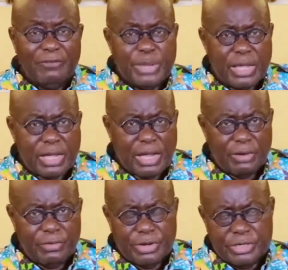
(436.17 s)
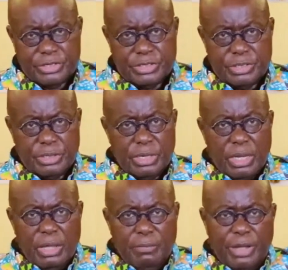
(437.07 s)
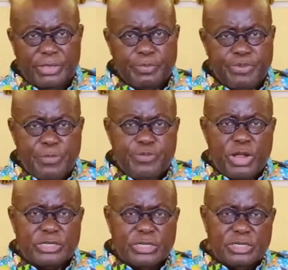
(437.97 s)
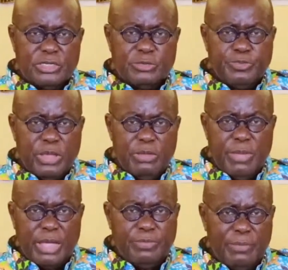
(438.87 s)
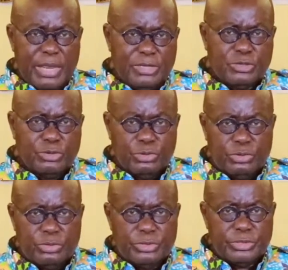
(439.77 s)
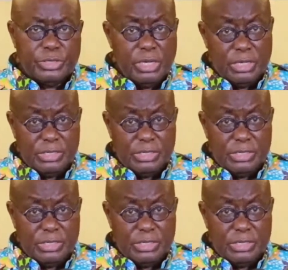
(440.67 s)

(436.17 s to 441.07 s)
I've been encouraged by the preparations being made by many schools,